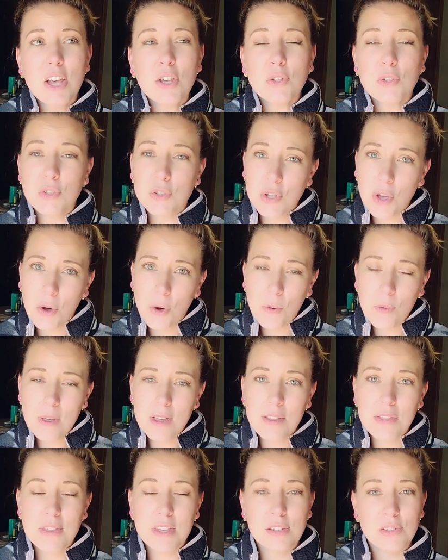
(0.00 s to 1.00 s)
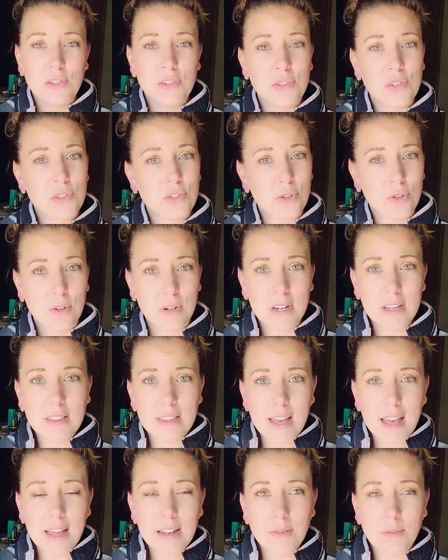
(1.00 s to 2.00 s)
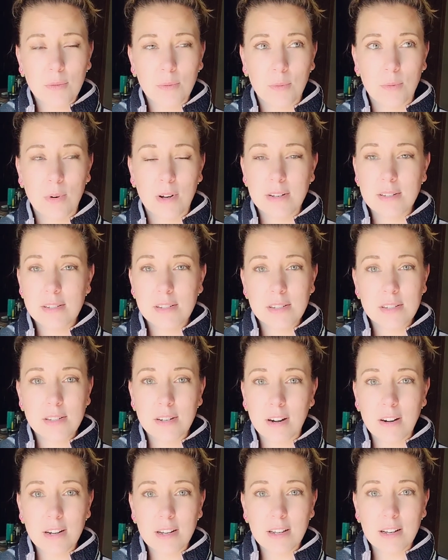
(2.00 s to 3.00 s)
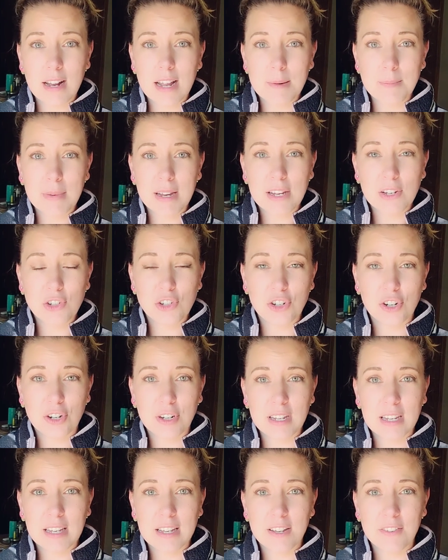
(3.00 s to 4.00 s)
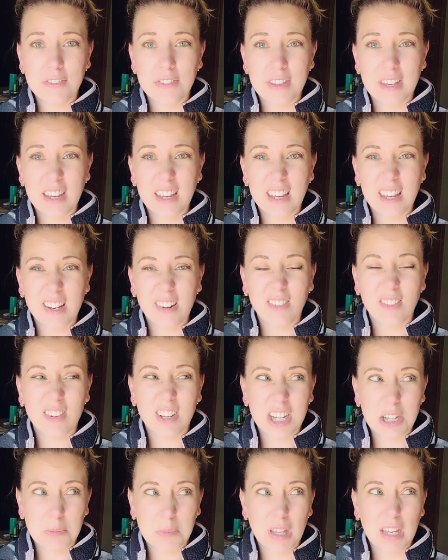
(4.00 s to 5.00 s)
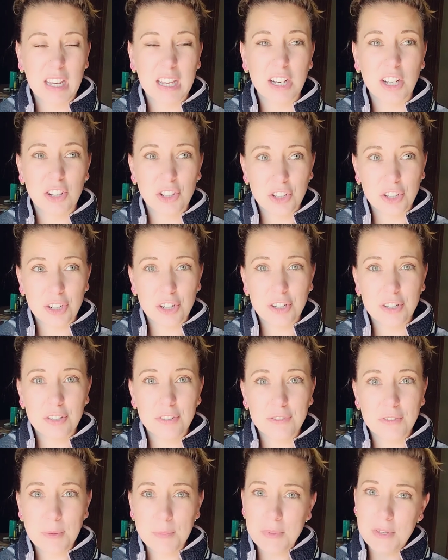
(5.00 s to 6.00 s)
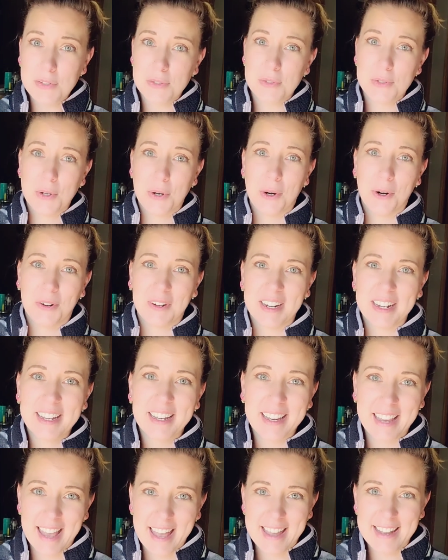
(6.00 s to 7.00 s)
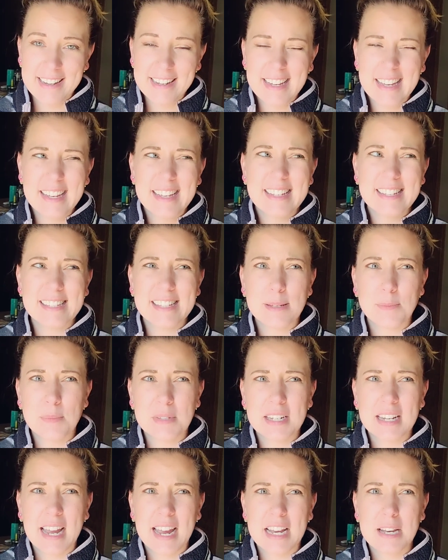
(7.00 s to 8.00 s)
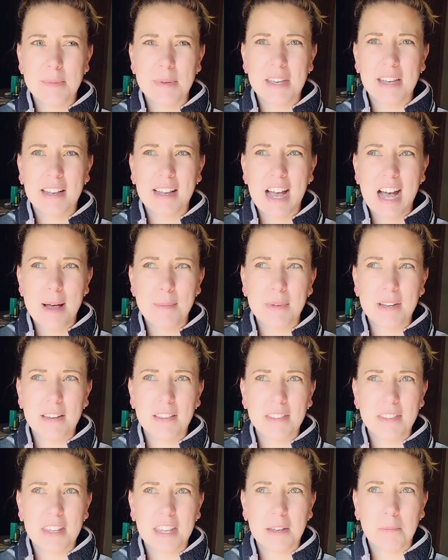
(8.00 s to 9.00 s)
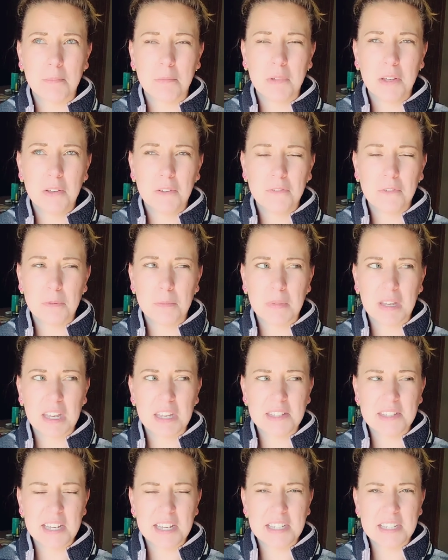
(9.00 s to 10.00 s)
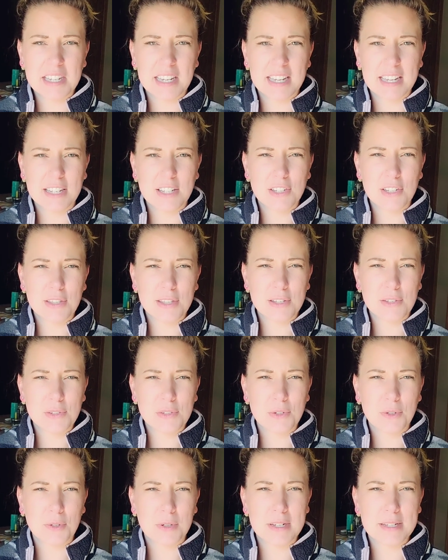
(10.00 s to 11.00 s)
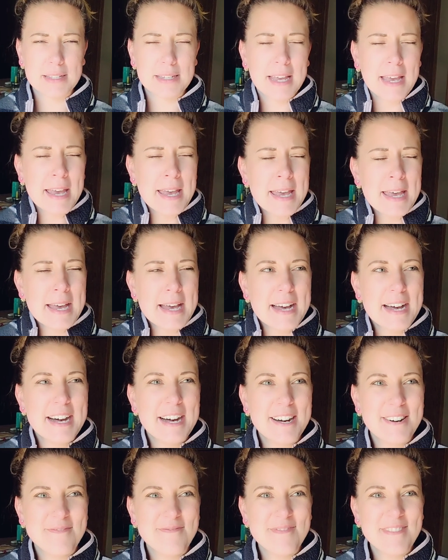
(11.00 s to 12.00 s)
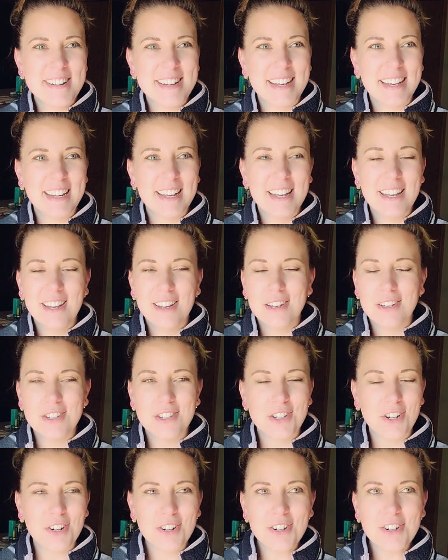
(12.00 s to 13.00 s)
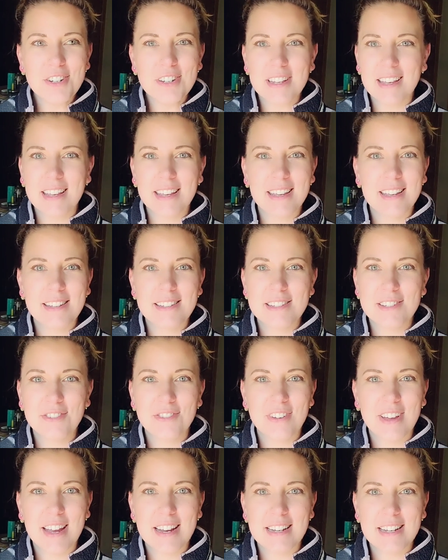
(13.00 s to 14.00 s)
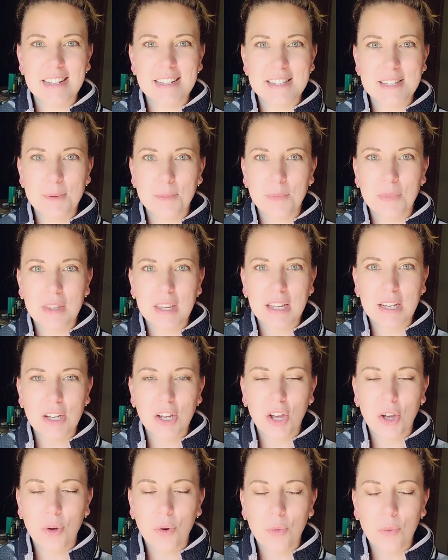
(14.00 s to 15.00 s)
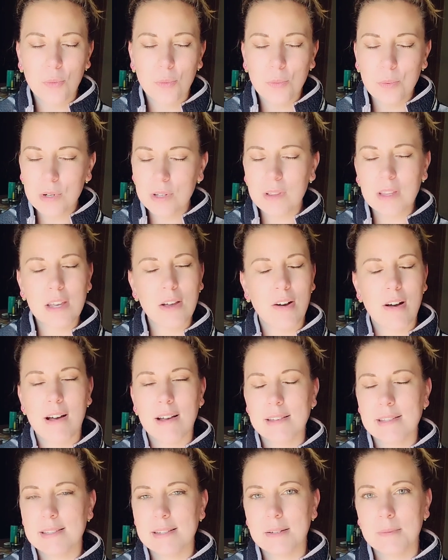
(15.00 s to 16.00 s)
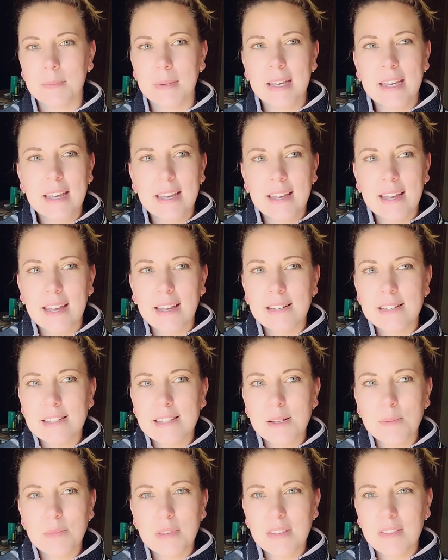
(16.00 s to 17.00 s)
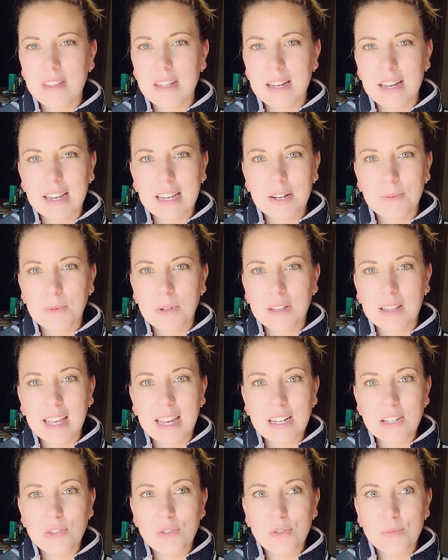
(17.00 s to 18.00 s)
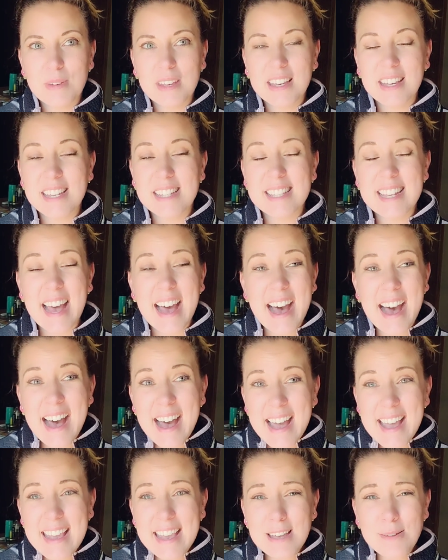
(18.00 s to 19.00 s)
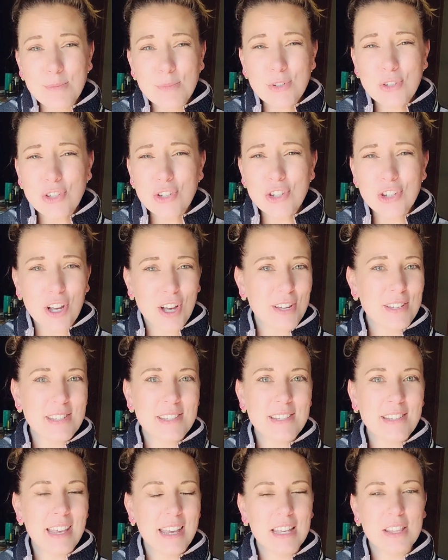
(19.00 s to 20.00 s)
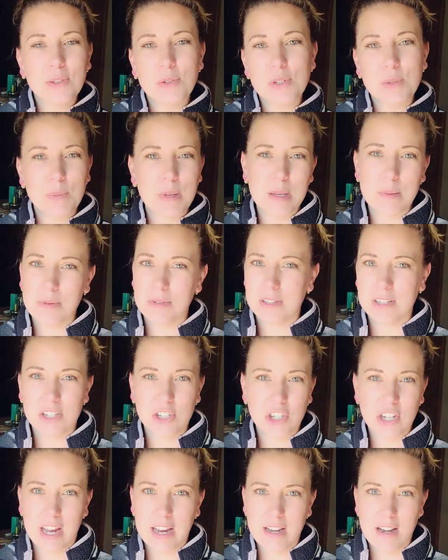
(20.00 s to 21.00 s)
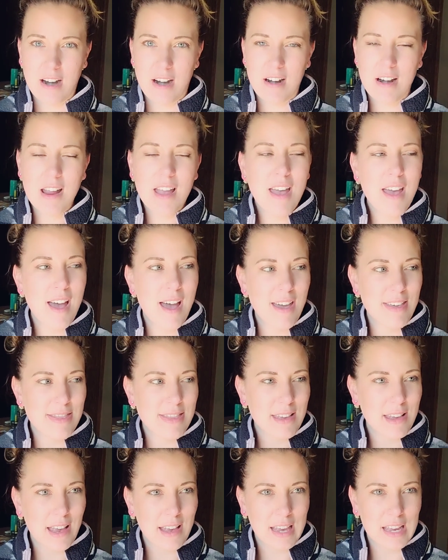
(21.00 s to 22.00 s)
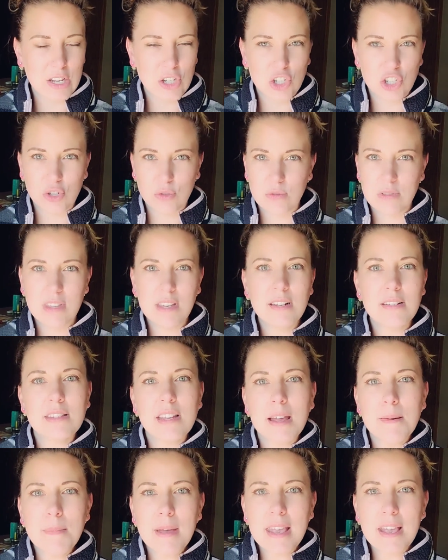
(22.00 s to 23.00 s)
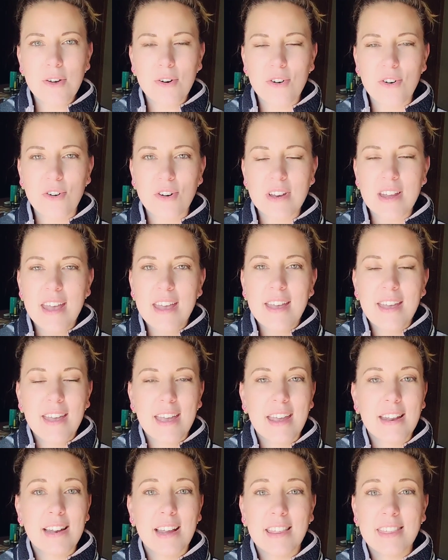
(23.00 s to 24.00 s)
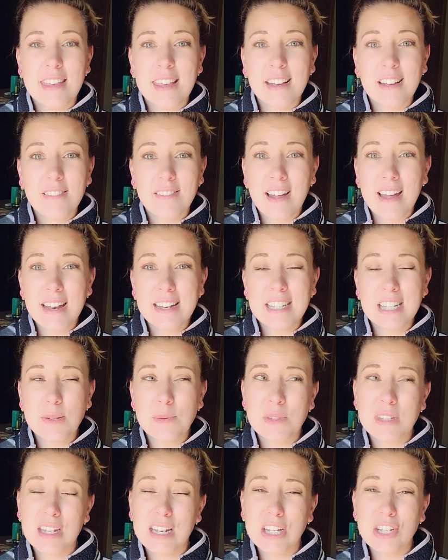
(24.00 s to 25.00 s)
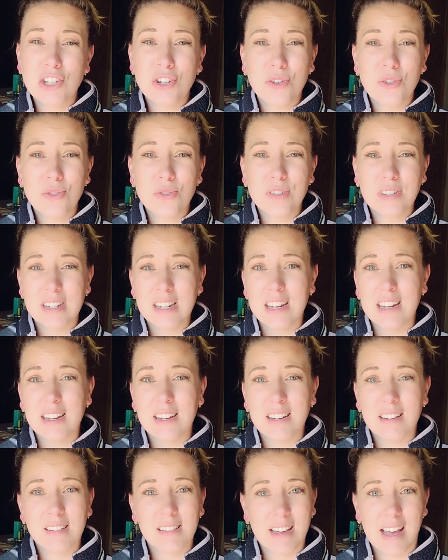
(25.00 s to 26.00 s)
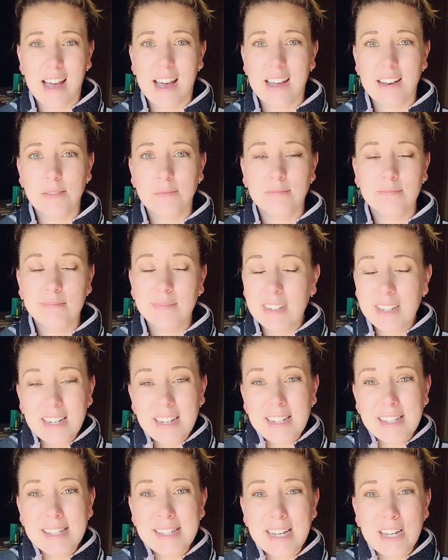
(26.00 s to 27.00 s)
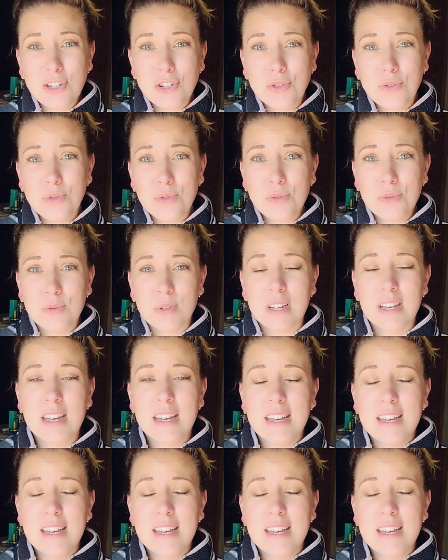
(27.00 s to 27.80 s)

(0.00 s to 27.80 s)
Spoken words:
So this story that once started on my journey of thinking, what am I going to learn from this story again, seems to kind of be a common theme for me as I dig into these stories, but turned into finding something really awesome and something that I can relate to, because I am just like those people in Shinar. I think I can do things on my own, and I think a lot of times that I don't need God. And it's not true.